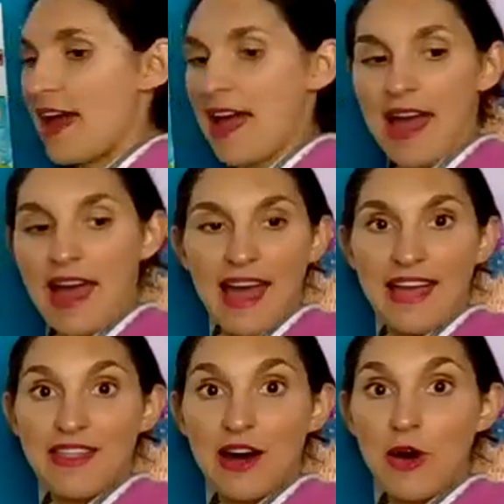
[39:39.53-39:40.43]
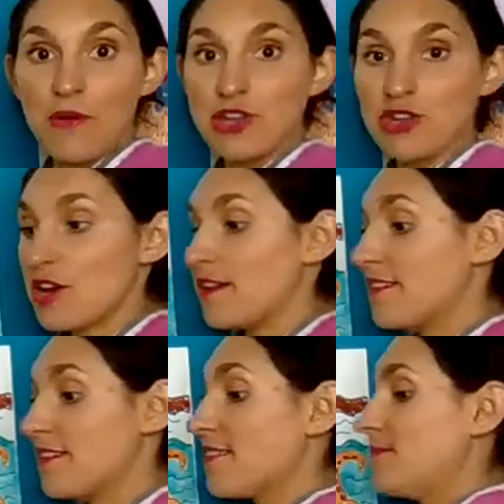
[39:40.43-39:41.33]
and the
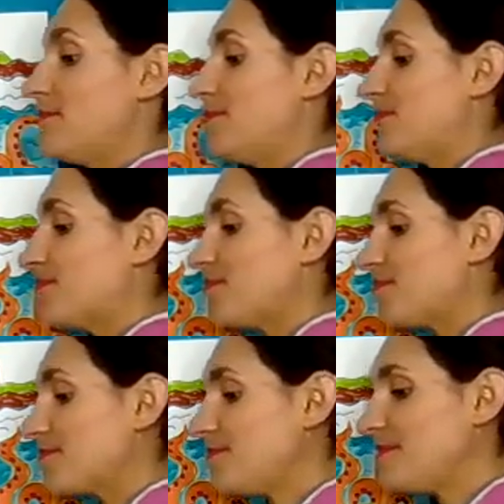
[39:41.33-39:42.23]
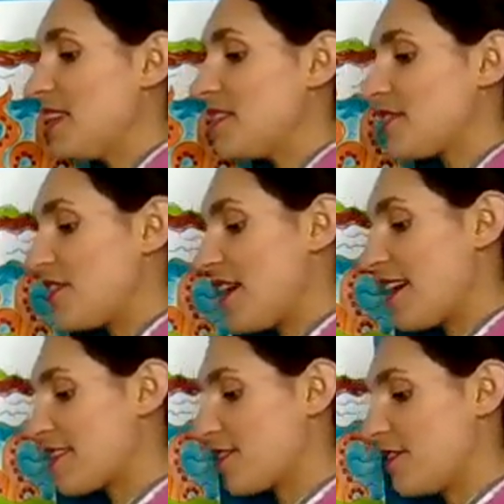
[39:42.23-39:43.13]
oranges. So
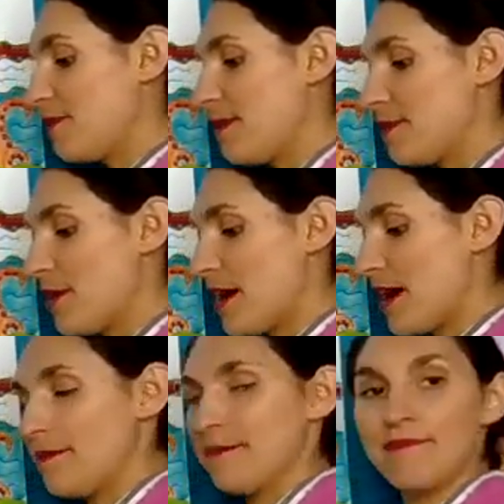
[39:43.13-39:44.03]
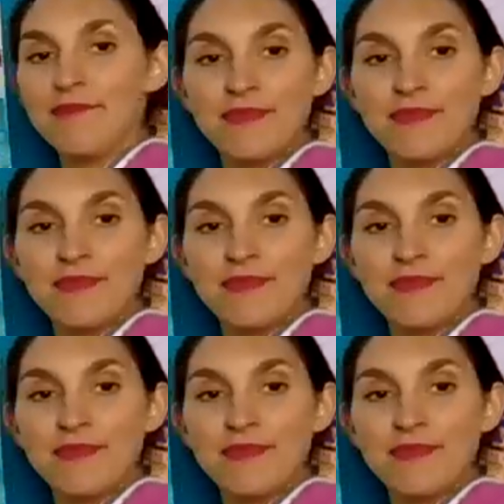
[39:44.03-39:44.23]
that's going to be mine.